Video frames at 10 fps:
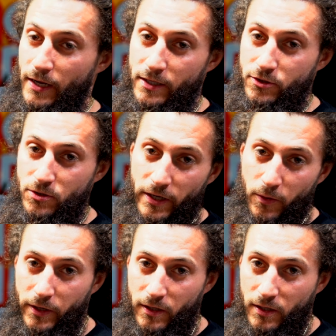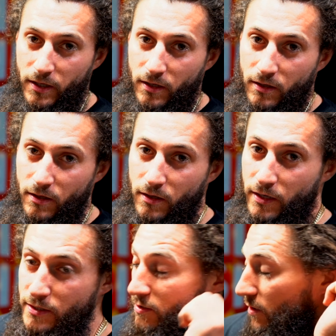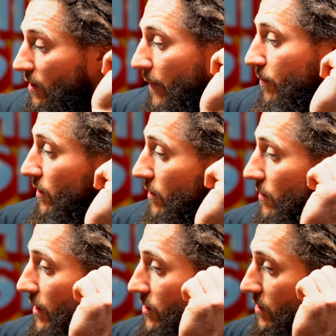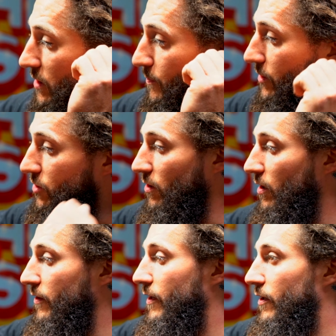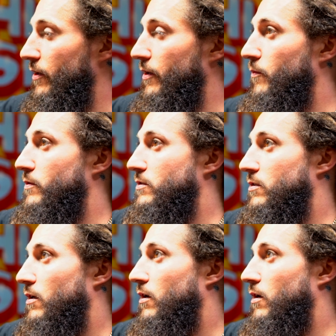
not do a wheelie until I put Legend suspension on there. It was